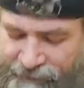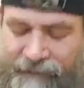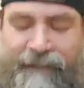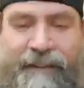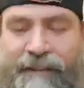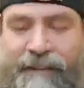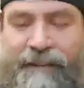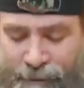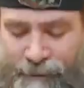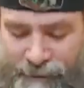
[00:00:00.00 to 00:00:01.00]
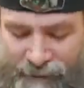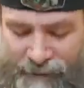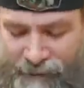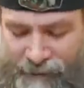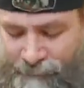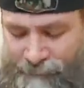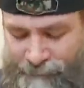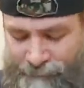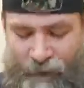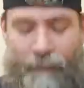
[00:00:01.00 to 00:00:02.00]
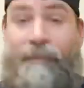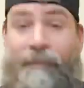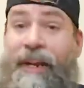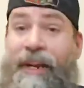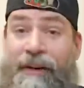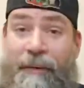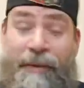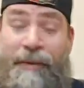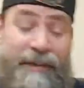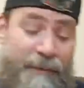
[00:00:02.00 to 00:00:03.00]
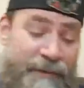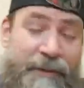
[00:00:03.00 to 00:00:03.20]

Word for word: So, um, oh, we got a note with this one too.